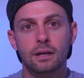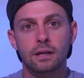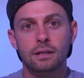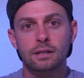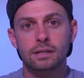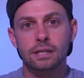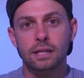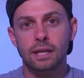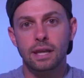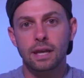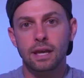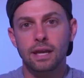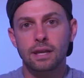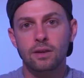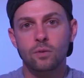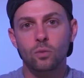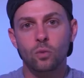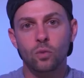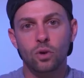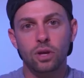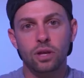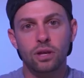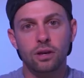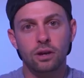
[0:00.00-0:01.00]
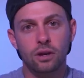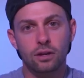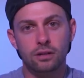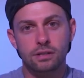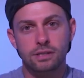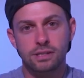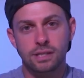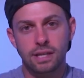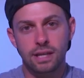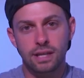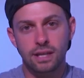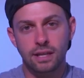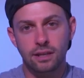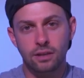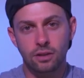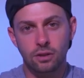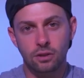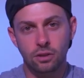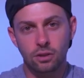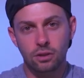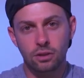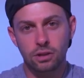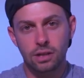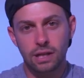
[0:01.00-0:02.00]
Today we are taking a
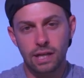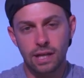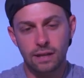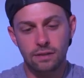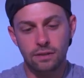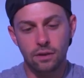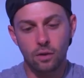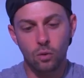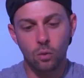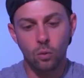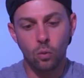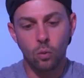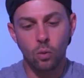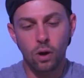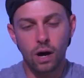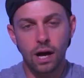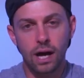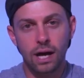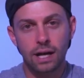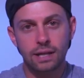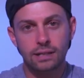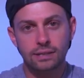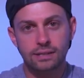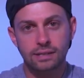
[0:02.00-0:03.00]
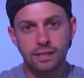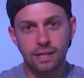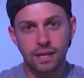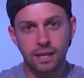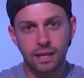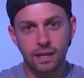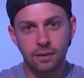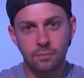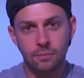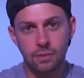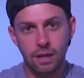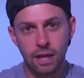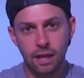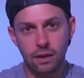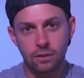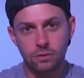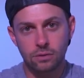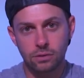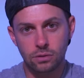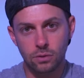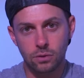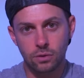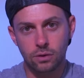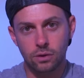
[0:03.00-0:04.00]
look at the Wyze Cam
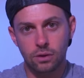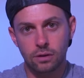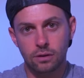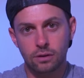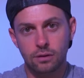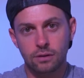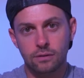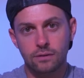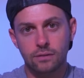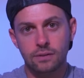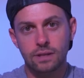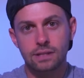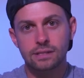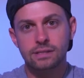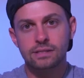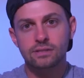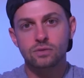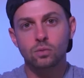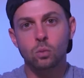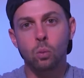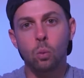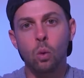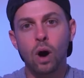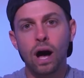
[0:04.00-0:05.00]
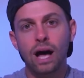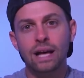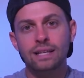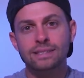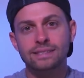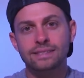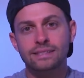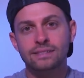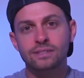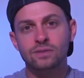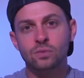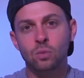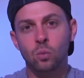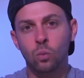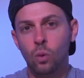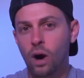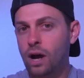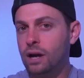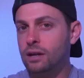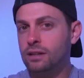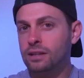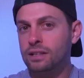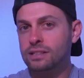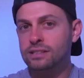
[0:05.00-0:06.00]
Outdoor. This is Wyze's
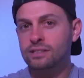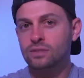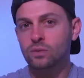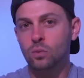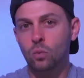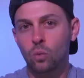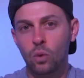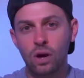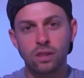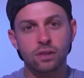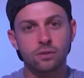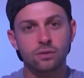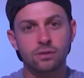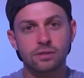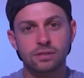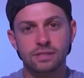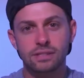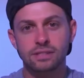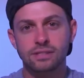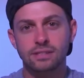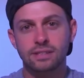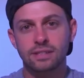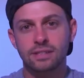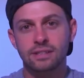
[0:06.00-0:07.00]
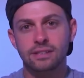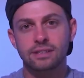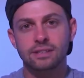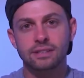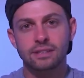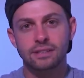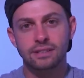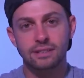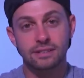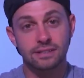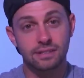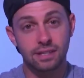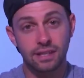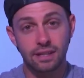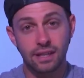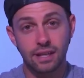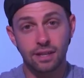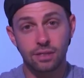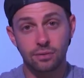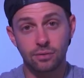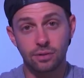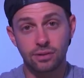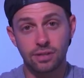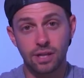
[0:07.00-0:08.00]
wireless, weather-resistant, say
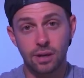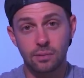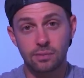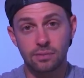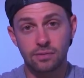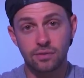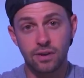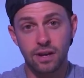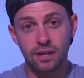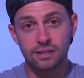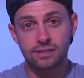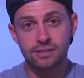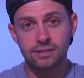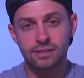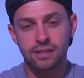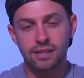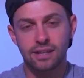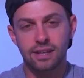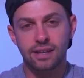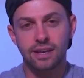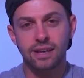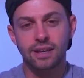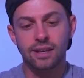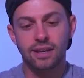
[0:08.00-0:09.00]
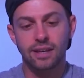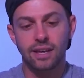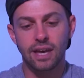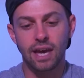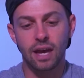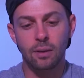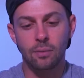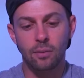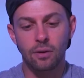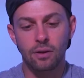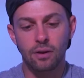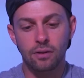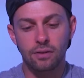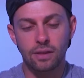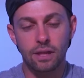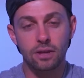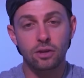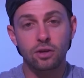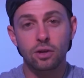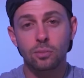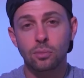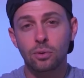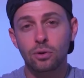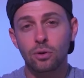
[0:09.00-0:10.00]
that 3 times fast, camera that
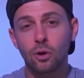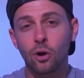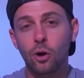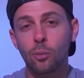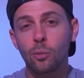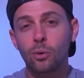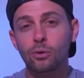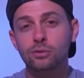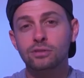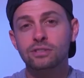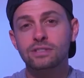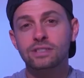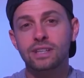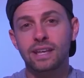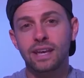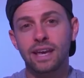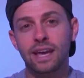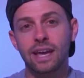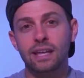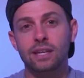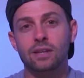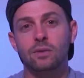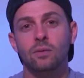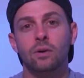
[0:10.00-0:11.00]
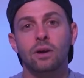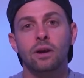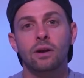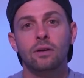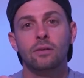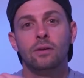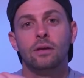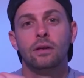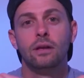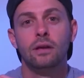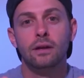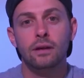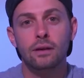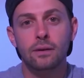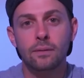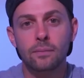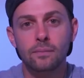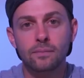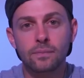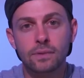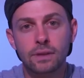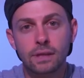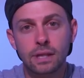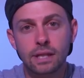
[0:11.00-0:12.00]
you can put almost anywhere.
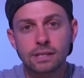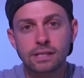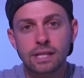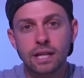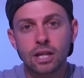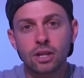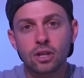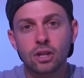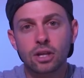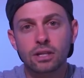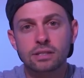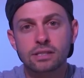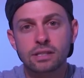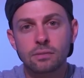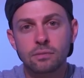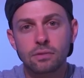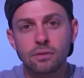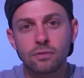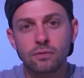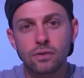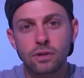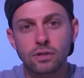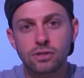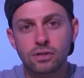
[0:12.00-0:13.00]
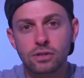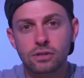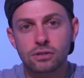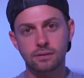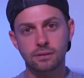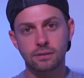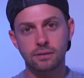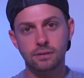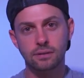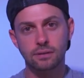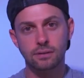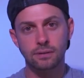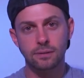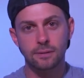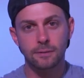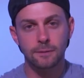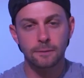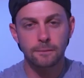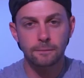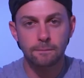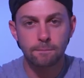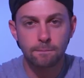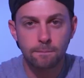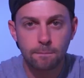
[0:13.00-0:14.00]
Let's take a look at some of the features.
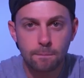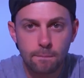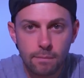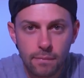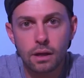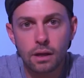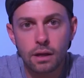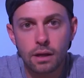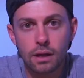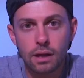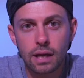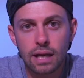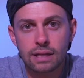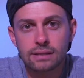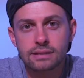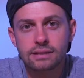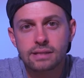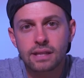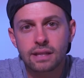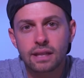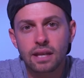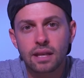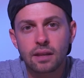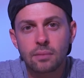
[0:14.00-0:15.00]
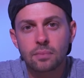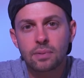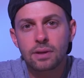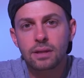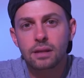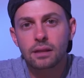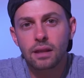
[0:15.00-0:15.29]
Has 1080p